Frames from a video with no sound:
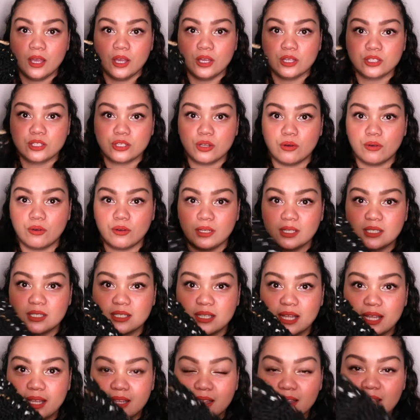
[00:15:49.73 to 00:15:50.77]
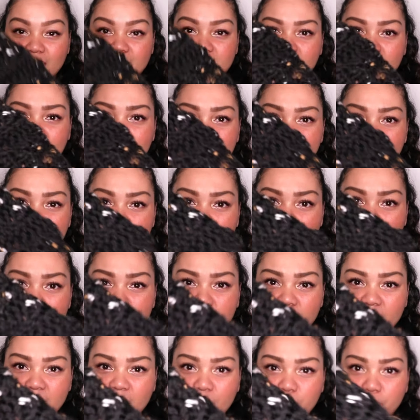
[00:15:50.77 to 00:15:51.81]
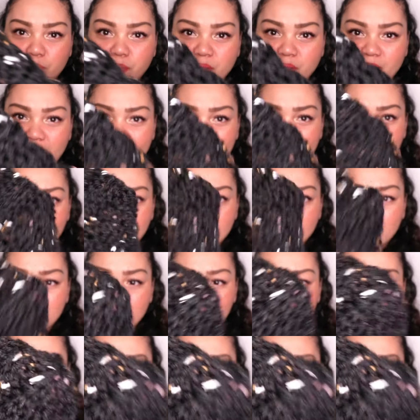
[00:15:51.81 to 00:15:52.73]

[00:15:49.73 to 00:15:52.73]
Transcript: So it's like this. I chose like a black